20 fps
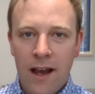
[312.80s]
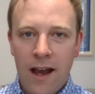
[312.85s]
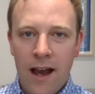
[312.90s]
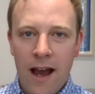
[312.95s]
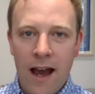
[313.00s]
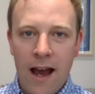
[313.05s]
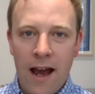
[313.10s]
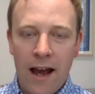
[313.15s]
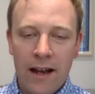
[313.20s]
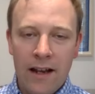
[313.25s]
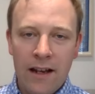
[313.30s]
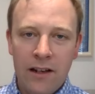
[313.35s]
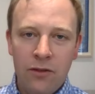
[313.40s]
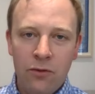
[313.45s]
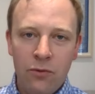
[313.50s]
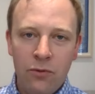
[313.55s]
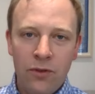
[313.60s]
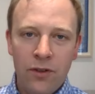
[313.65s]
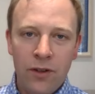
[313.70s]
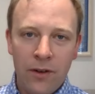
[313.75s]
Uh, and it
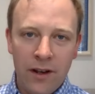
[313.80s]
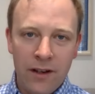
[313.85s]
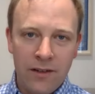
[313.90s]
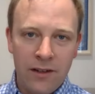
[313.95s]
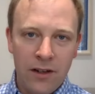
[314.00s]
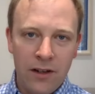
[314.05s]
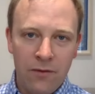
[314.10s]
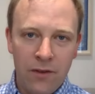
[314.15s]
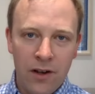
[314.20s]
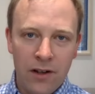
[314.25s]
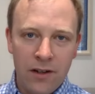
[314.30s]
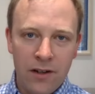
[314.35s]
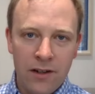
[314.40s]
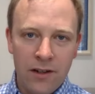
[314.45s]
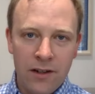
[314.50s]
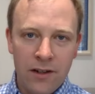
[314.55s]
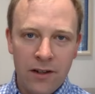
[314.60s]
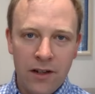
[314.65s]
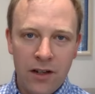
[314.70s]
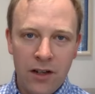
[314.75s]
also has the
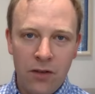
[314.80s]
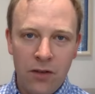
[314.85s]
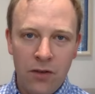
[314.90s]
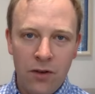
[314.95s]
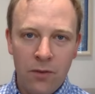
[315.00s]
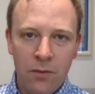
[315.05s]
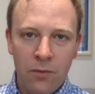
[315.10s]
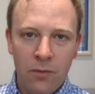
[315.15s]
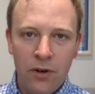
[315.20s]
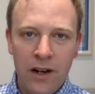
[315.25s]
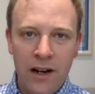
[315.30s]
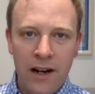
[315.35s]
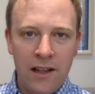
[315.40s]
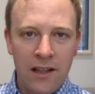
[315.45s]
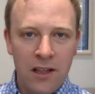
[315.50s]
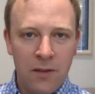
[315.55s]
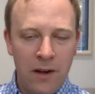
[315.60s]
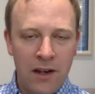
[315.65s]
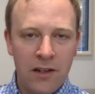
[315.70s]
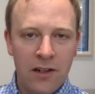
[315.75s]
advantage that you can bring in
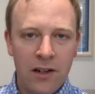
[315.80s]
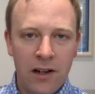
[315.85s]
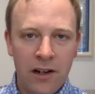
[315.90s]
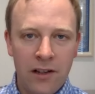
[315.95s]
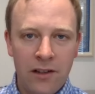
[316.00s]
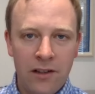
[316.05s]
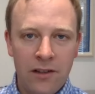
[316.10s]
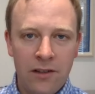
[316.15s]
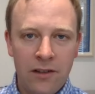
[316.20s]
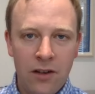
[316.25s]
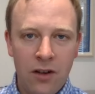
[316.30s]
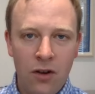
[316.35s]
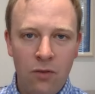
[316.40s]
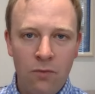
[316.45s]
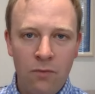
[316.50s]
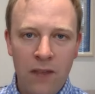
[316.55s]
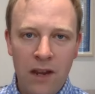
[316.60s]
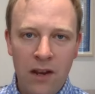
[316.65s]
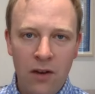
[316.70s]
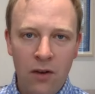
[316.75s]
specialists who
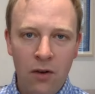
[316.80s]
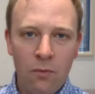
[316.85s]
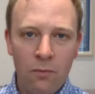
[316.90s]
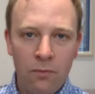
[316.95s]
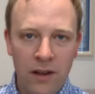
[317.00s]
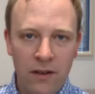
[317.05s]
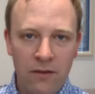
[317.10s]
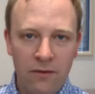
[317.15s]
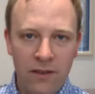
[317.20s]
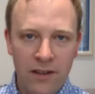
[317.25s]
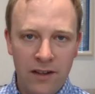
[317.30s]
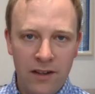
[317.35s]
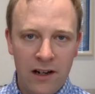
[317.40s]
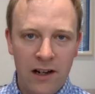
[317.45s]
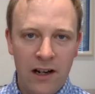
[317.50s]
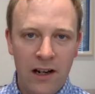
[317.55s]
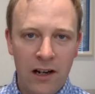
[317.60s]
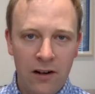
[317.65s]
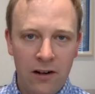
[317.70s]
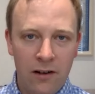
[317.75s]
may not be
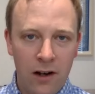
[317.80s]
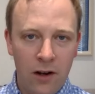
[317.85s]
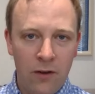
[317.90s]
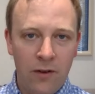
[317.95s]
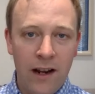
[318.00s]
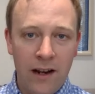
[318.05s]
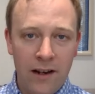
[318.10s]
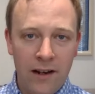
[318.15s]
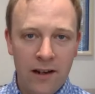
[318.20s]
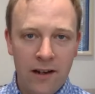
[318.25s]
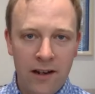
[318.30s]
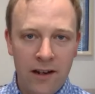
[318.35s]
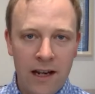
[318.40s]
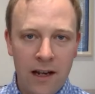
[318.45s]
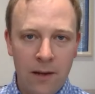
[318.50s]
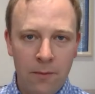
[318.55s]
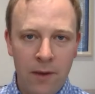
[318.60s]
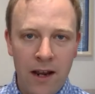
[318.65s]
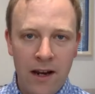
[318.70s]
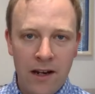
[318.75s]
physically located near
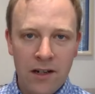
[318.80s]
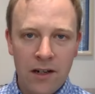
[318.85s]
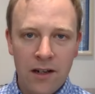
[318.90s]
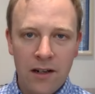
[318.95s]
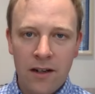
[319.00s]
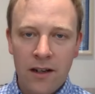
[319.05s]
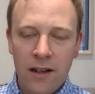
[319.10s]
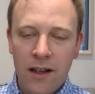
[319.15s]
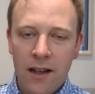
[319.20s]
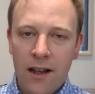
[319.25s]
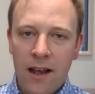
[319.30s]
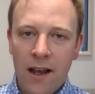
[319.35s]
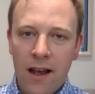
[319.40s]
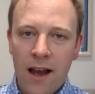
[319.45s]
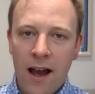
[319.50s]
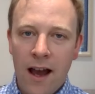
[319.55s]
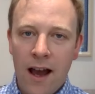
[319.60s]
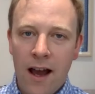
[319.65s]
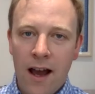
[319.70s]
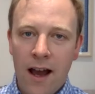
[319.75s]
the patient
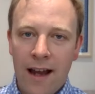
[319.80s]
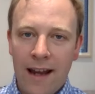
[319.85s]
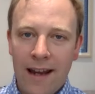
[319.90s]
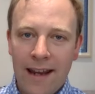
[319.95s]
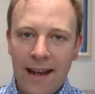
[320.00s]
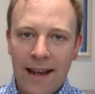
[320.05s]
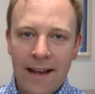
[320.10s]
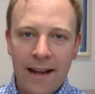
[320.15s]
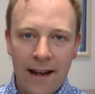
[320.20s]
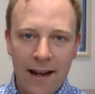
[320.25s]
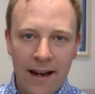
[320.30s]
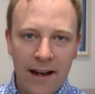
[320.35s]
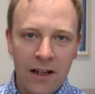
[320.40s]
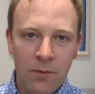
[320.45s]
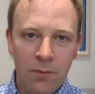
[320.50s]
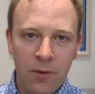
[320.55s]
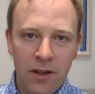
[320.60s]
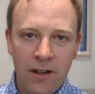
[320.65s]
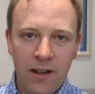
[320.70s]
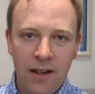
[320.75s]
uh, and get that
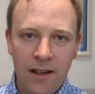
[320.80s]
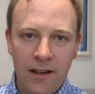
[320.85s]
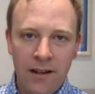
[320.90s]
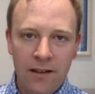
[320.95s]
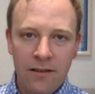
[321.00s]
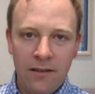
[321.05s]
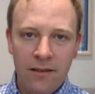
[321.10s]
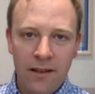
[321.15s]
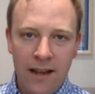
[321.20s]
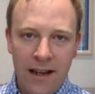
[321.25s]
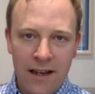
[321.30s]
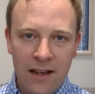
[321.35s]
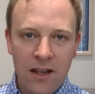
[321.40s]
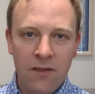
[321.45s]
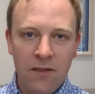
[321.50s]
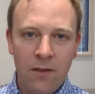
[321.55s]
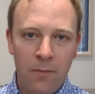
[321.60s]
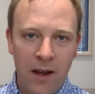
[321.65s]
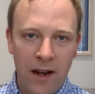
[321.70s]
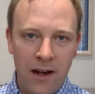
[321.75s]
expertise into
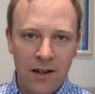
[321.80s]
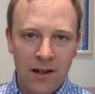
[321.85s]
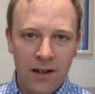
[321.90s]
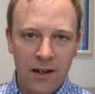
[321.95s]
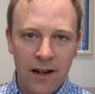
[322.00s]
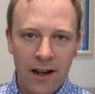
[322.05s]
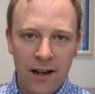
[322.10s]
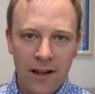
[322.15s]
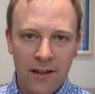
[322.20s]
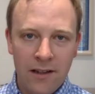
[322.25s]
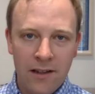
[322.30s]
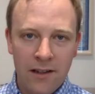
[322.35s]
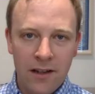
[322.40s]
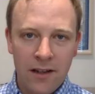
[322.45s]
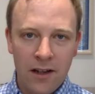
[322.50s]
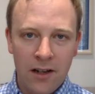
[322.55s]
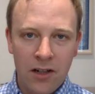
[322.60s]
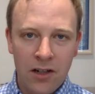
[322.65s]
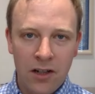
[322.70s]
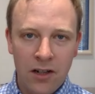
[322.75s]
the patient case
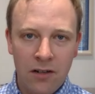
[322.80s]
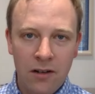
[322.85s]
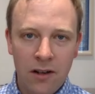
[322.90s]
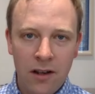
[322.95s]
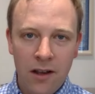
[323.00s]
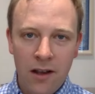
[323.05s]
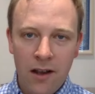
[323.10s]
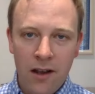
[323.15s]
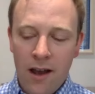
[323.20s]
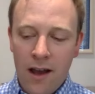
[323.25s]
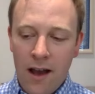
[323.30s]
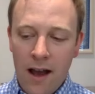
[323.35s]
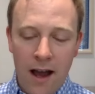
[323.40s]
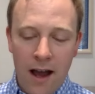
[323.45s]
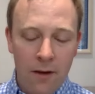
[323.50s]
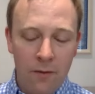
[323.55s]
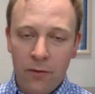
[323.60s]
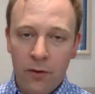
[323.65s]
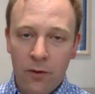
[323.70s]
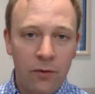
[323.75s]
discussion
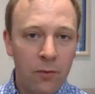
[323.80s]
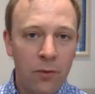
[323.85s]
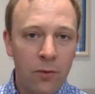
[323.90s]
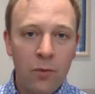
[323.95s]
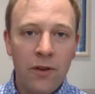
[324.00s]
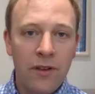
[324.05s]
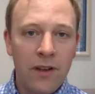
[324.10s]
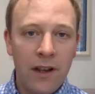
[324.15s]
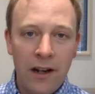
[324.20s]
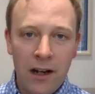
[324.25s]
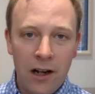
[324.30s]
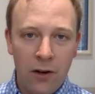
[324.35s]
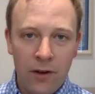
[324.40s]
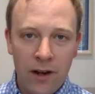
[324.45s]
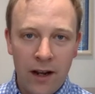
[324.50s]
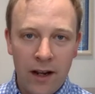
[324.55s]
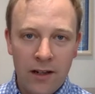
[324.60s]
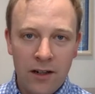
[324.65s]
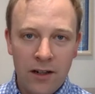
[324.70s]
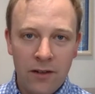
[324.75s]
uh, from, from almost any
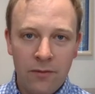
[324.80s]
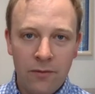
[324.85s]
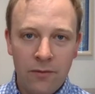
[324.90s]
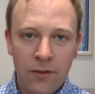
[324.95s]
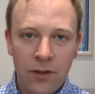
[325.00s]
location.